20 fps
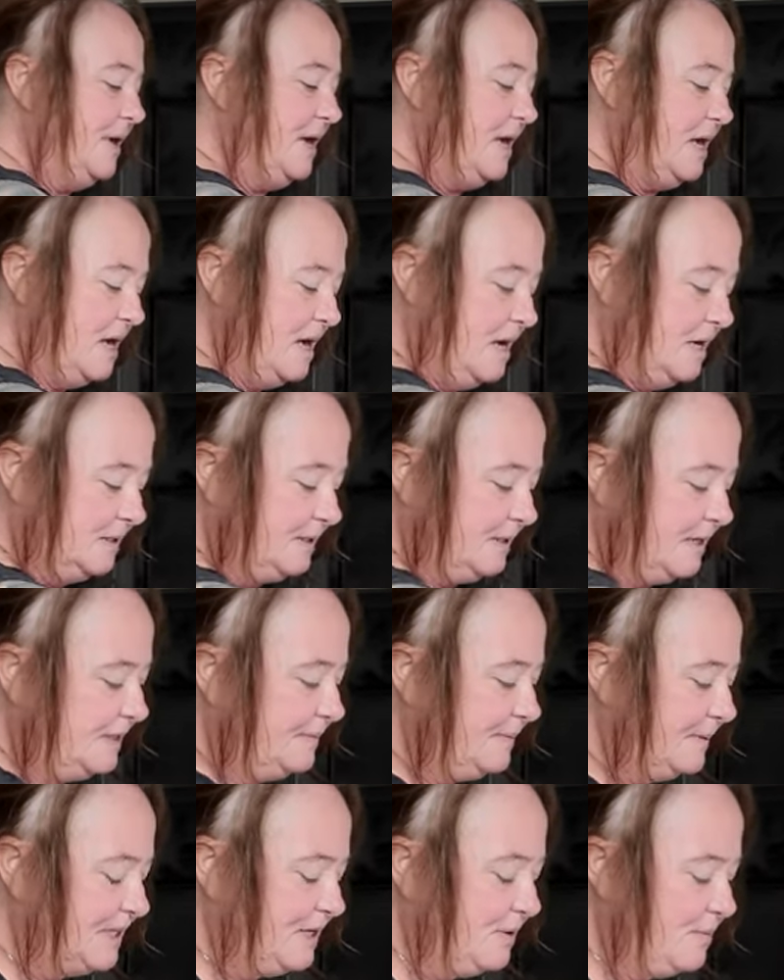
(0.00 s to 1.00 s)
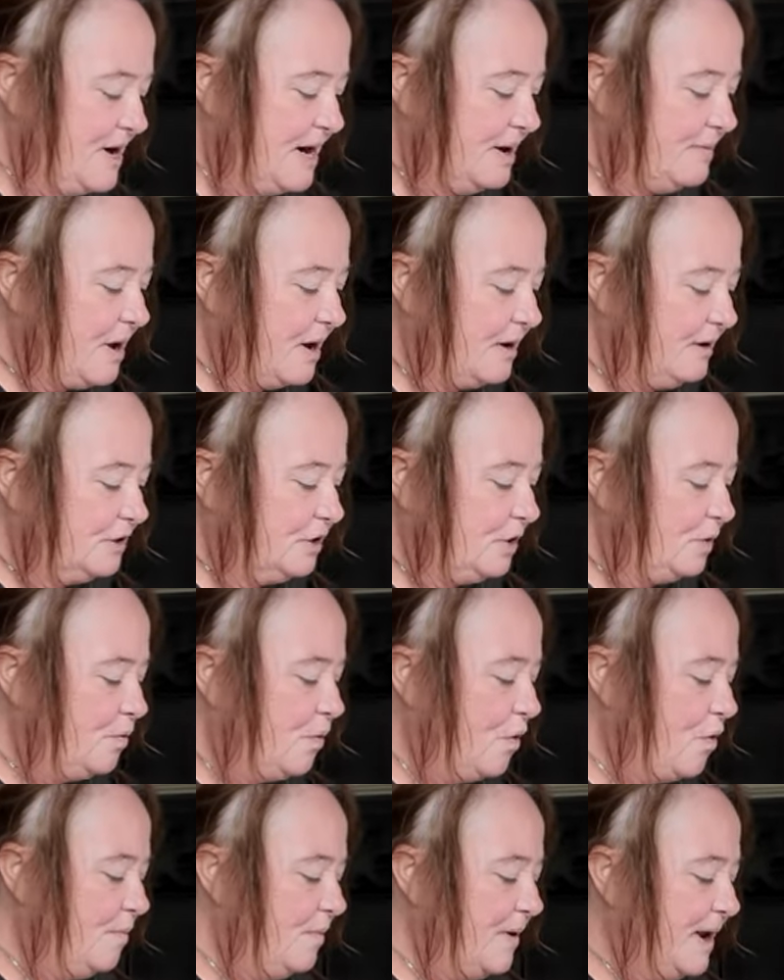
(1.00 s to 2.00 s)
Because, especially when I'm going to
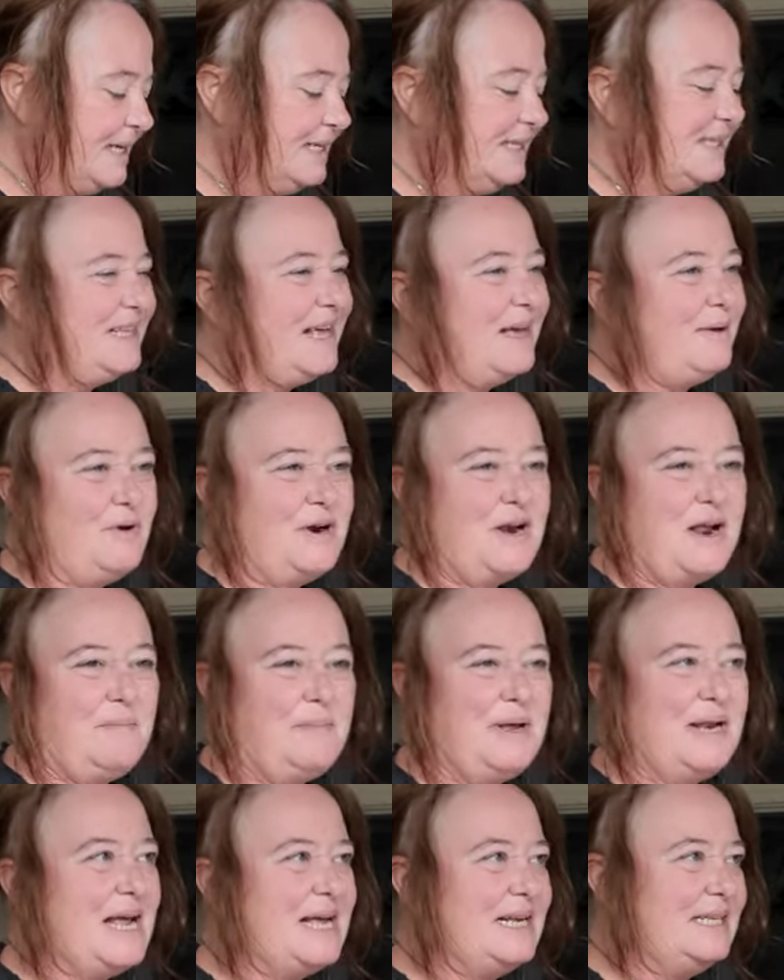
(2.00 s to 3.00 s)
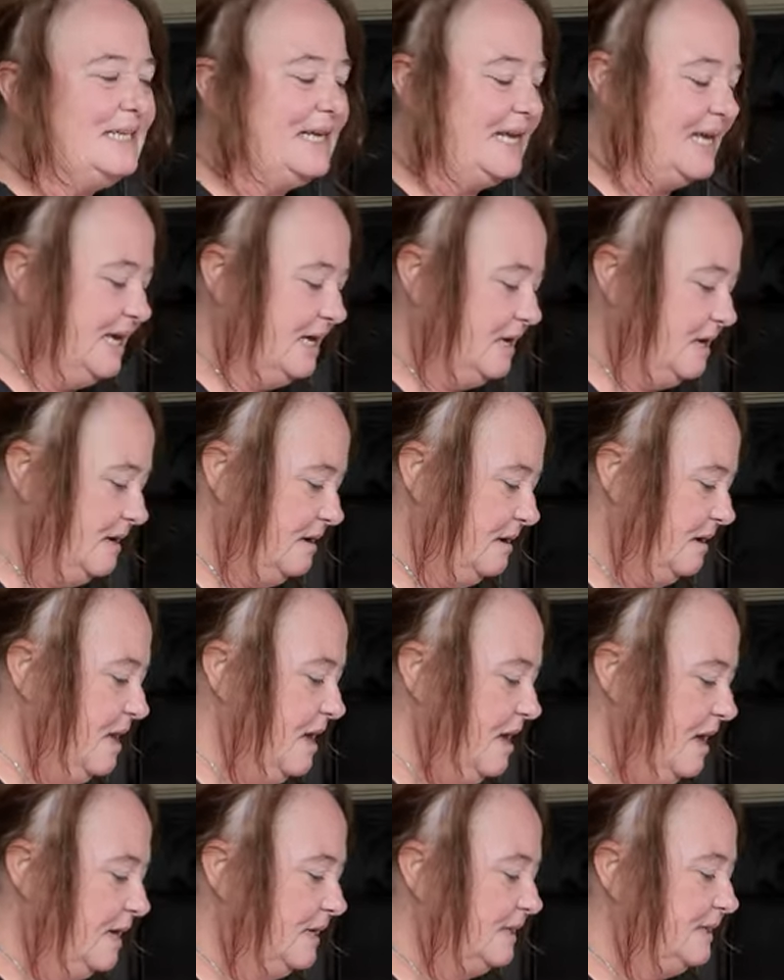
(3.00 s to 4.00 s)
warm places, like when I'm in Antigua
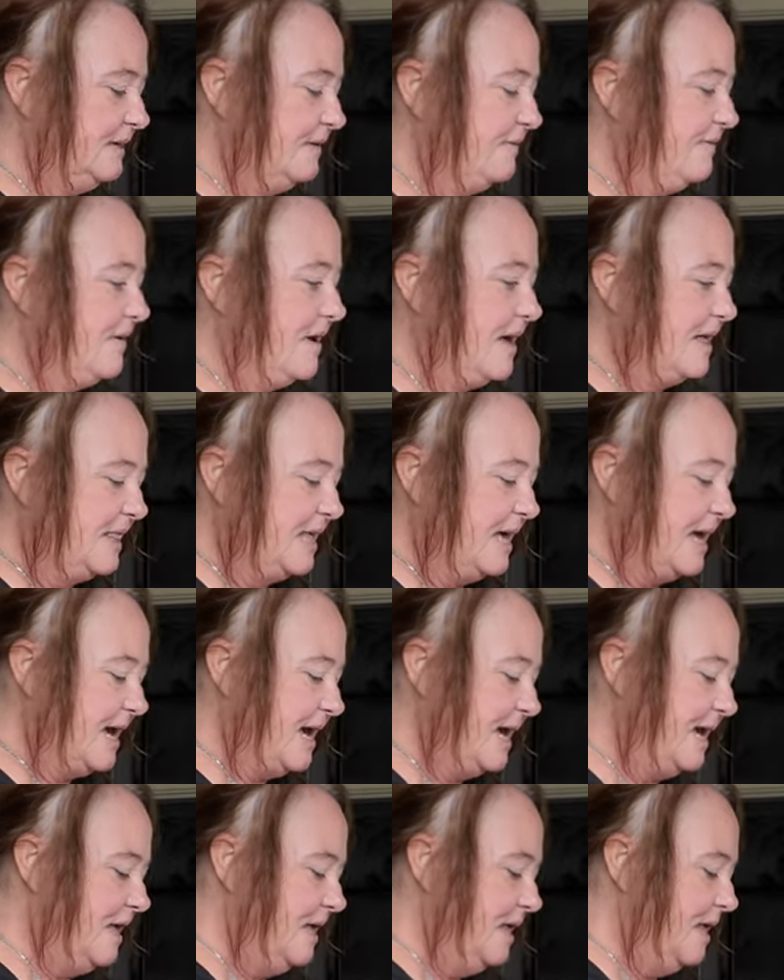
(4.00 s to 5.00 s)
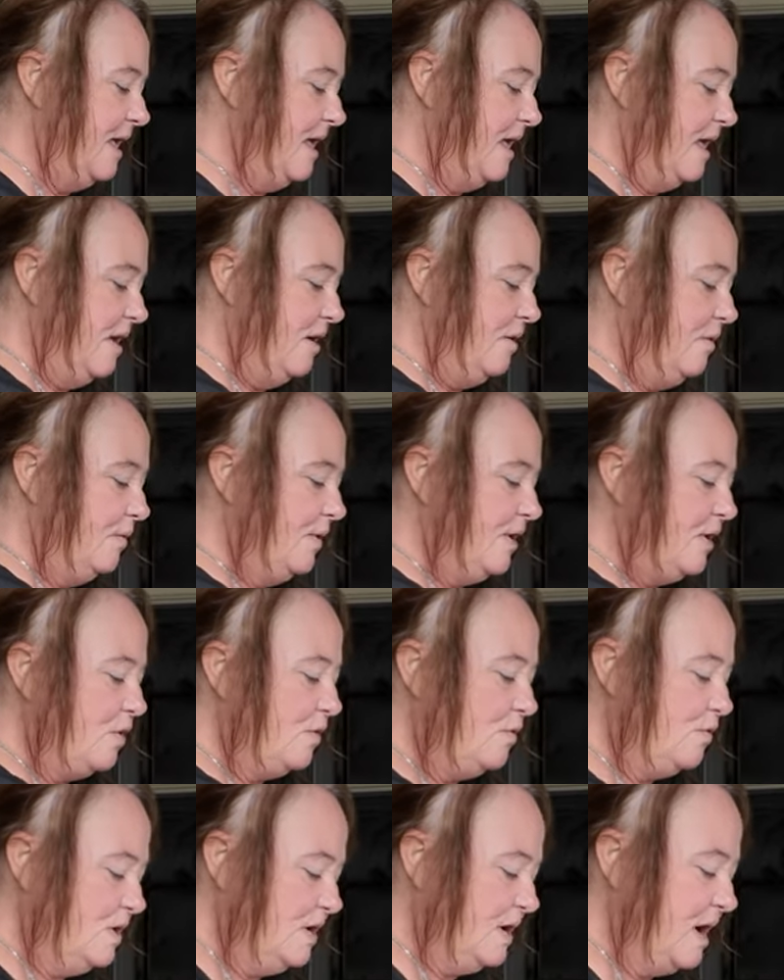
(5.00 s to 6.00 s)
and stuff like that, we
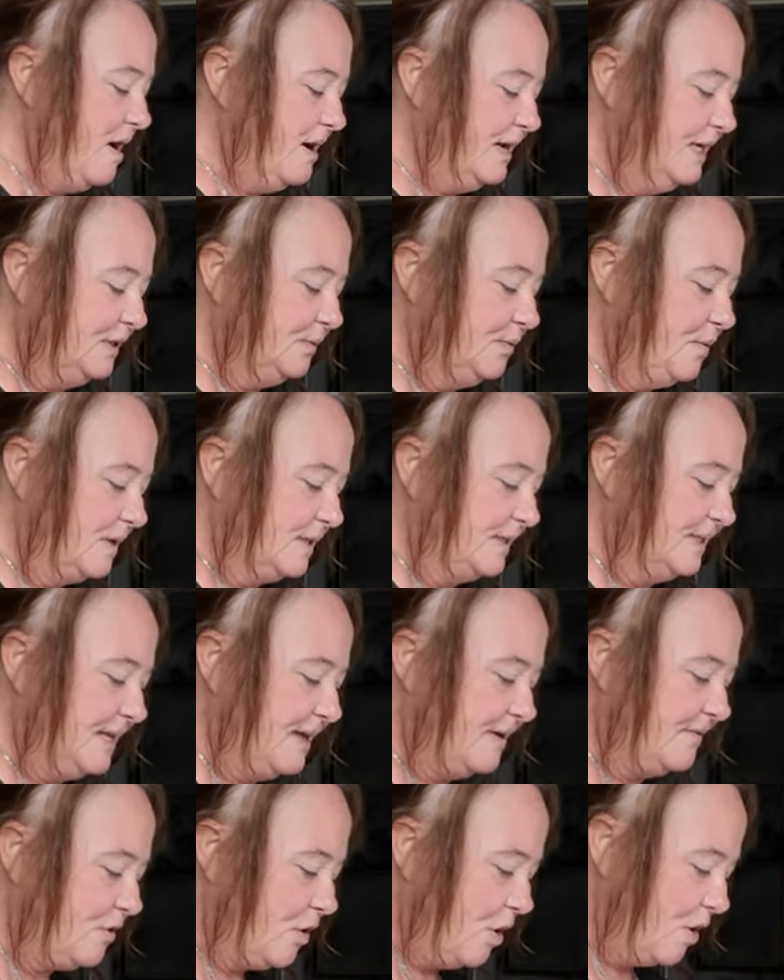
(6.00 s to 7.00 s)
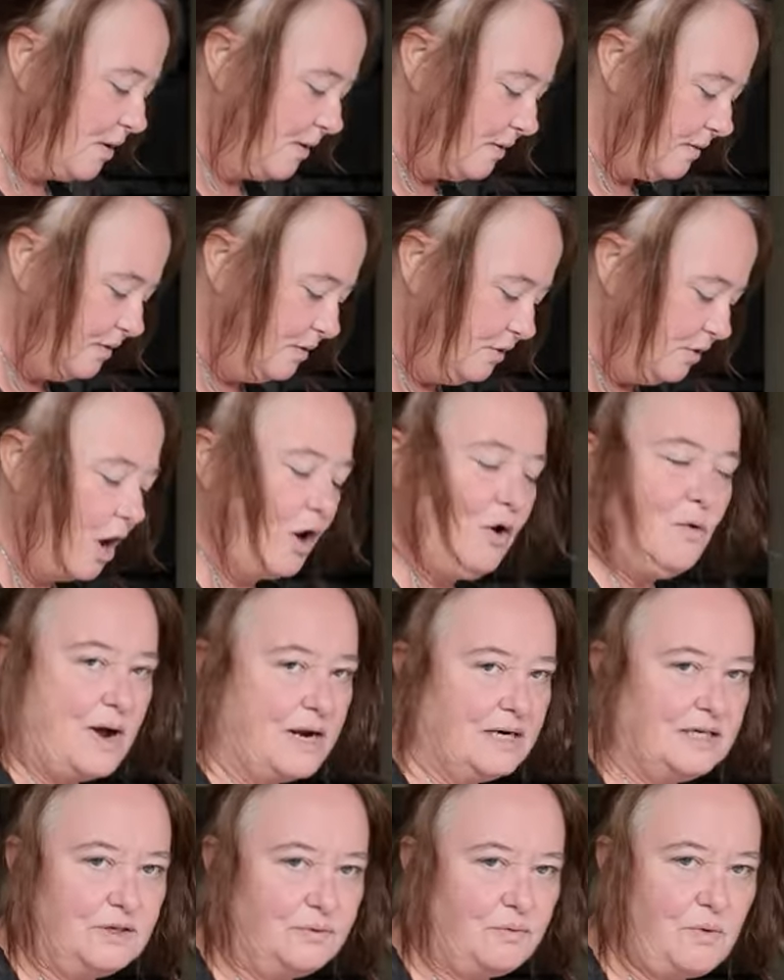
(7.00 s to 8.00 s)
got nice ones that have got no
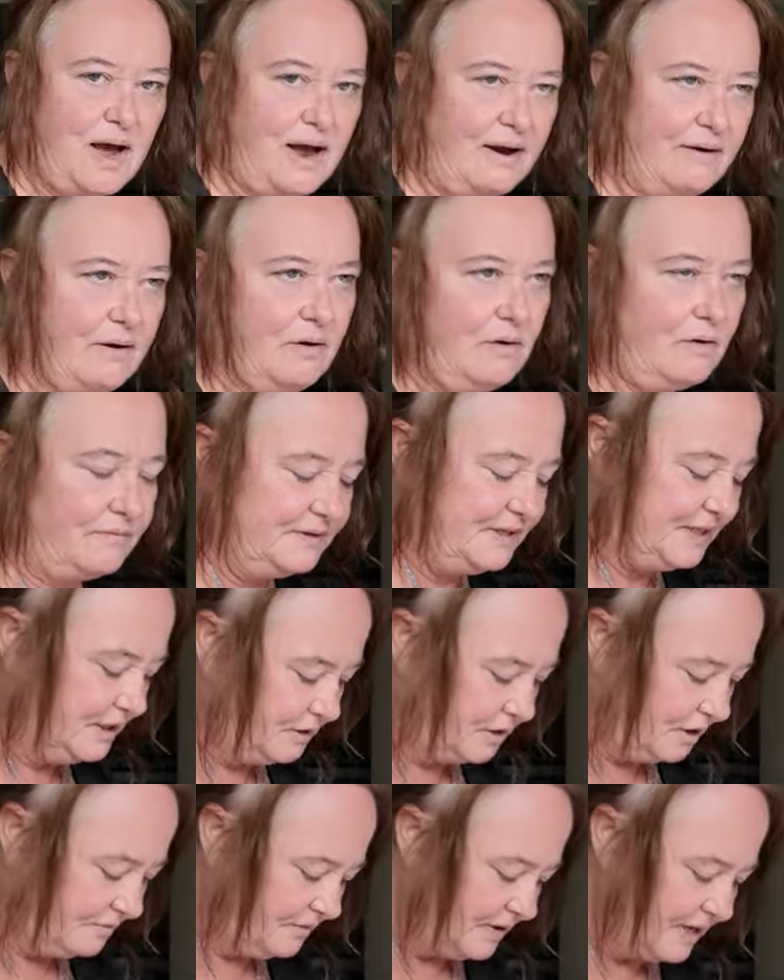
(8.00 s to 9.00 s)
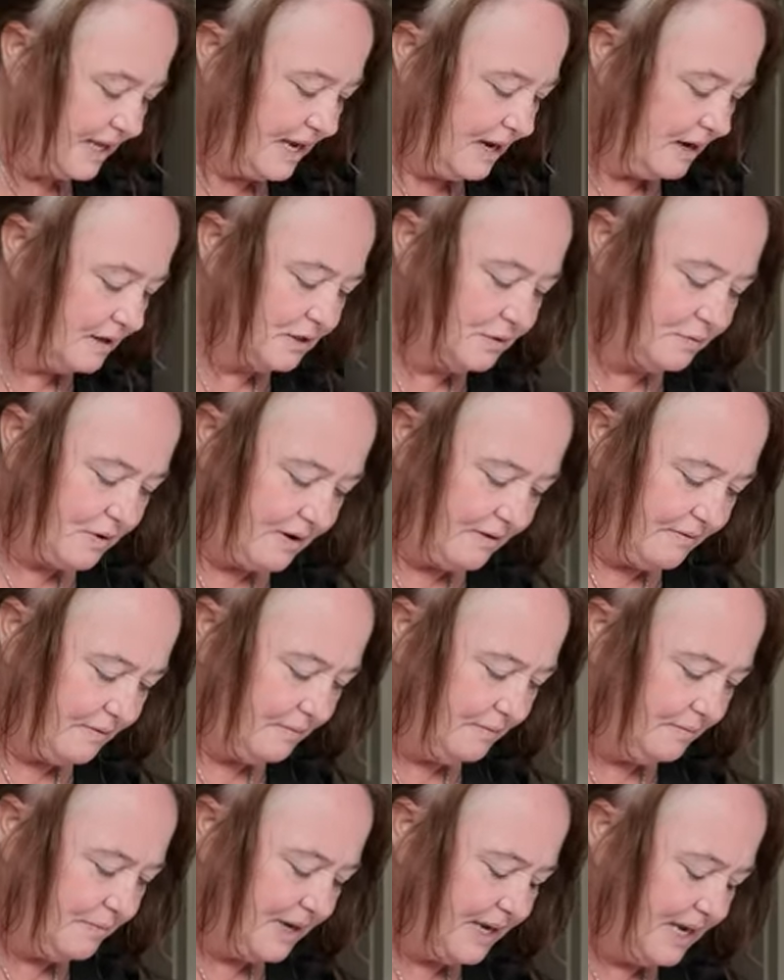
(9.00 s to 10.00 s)
underwire. Obviously, you don't really get underwire
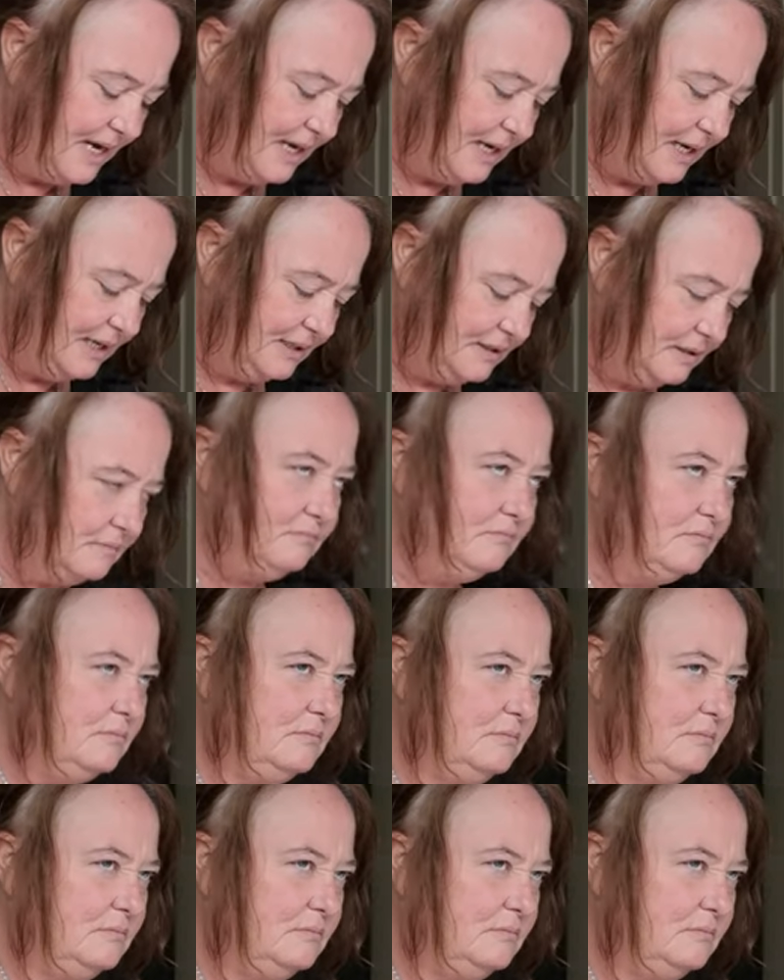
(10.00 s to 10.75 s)
in bikinis.